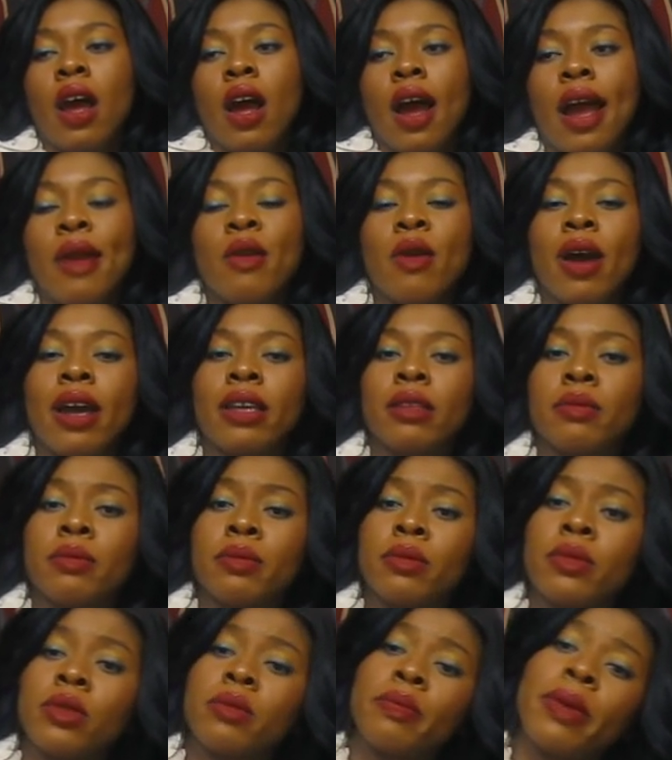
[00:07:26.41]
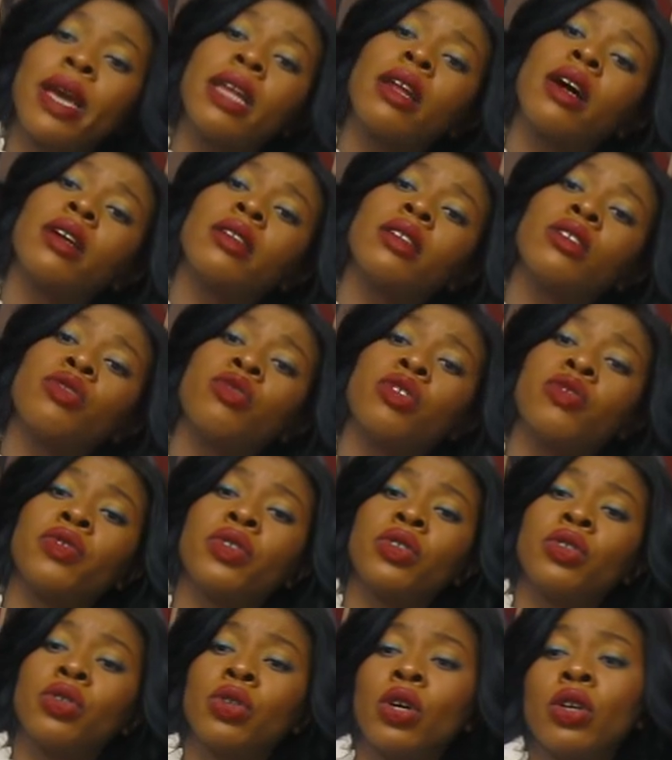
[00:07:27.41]
I know I made all this
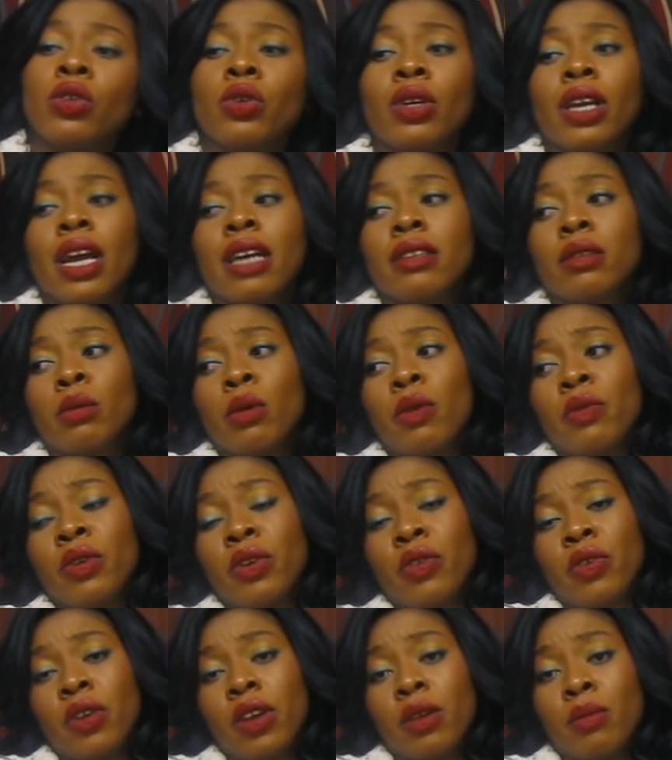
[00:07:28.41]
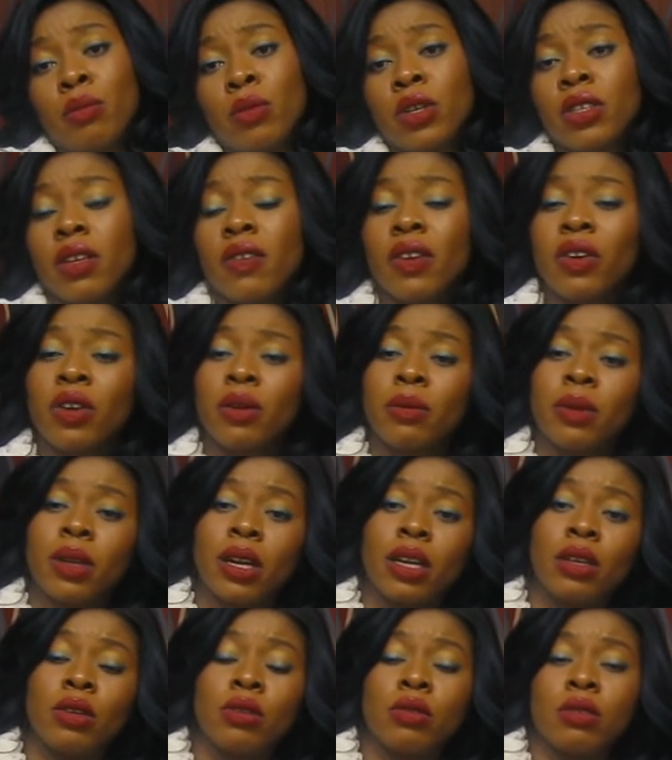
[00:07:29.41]
review, told you guys some of the cream, most of the cream
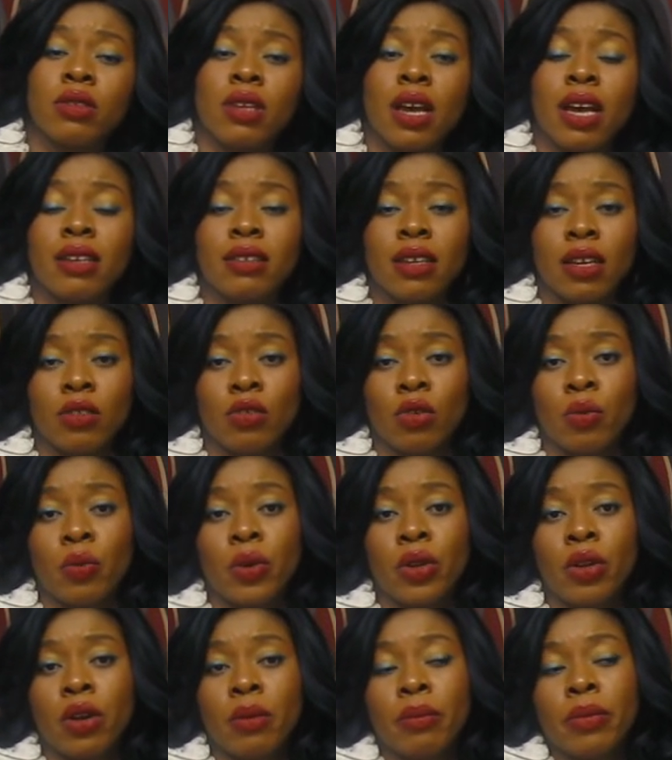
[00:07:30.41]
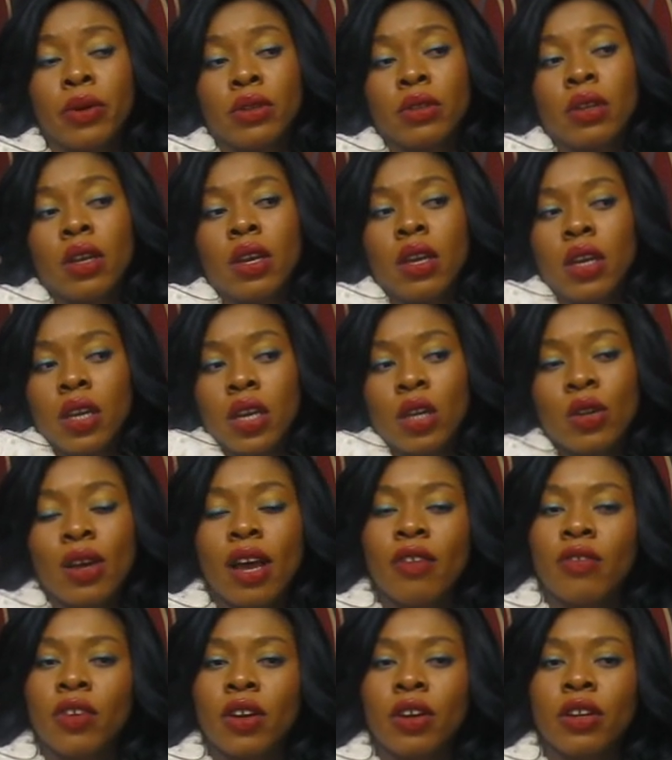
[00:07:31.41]
that I use has hydroquinone, but you know,
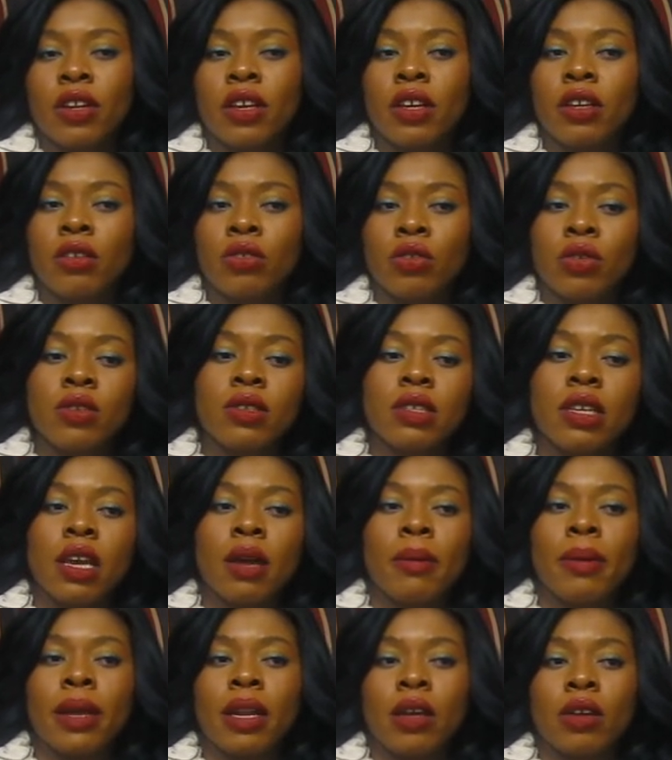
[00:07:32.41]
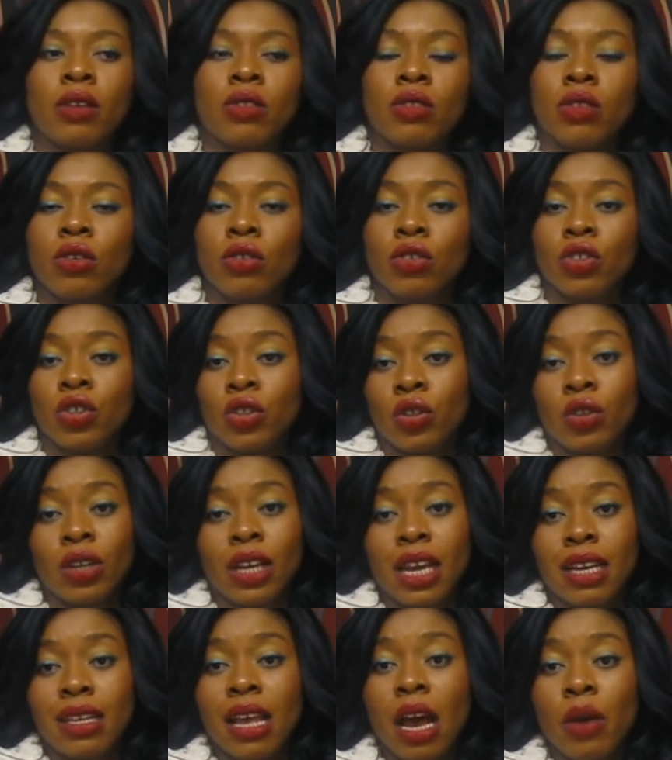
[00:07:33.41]
I've already used them and I also showed you
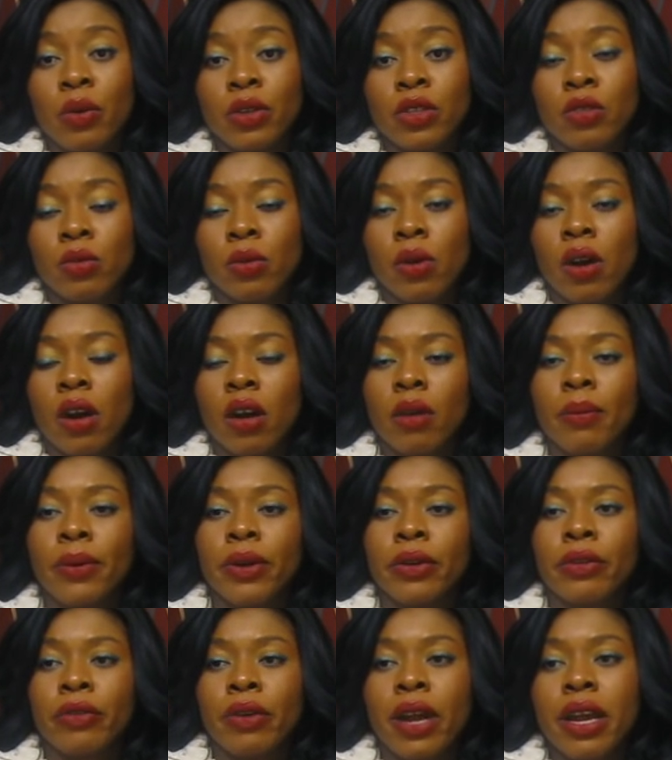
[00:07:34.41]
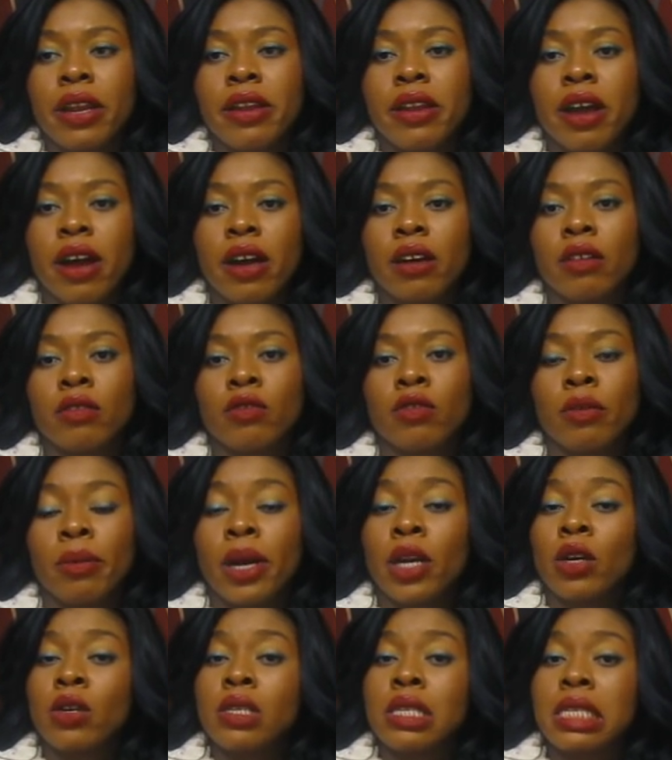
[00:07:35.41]
guys how it works, but right now for
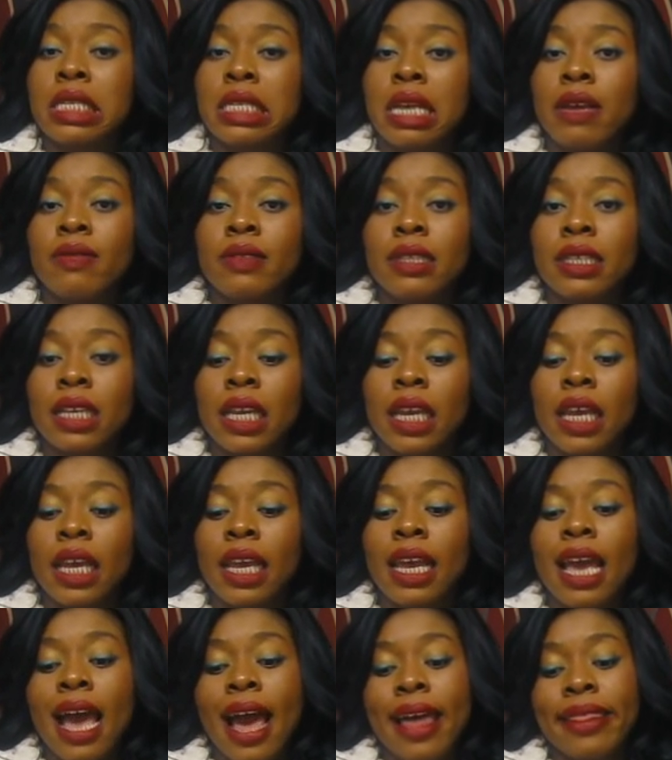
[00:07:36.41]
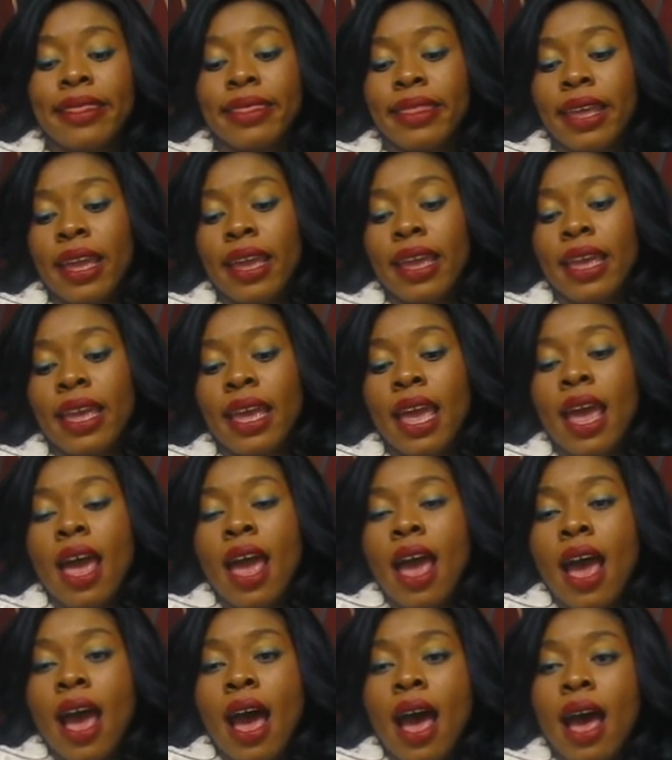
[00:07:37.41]
my own safety, I think
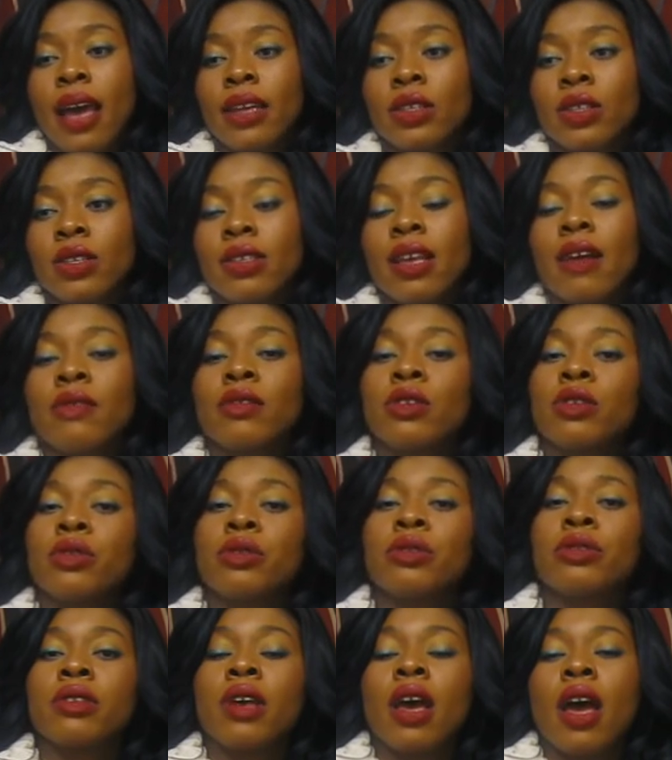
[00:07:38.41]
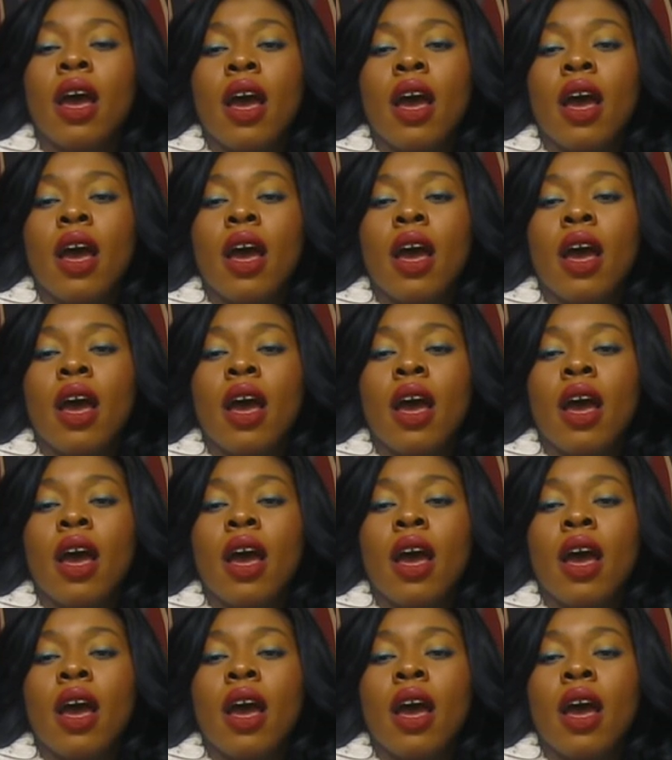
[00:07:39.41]
I just have to use